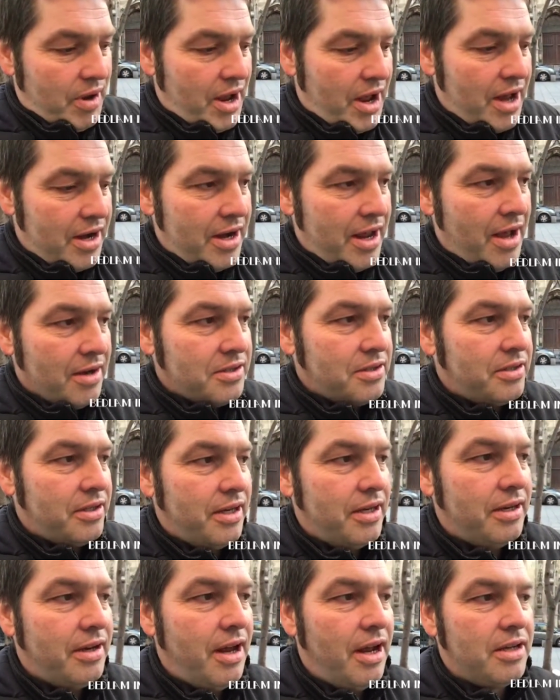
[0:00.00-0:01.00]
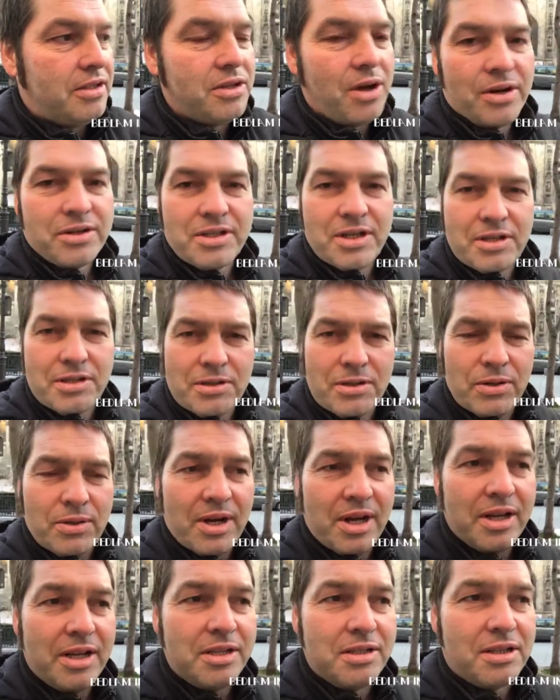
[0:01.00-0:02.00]
announced that a toxic
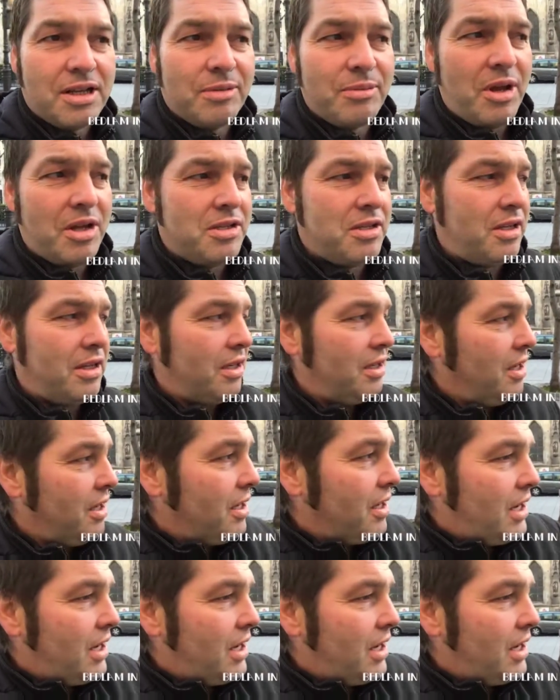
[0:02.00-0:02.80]
tour is commencing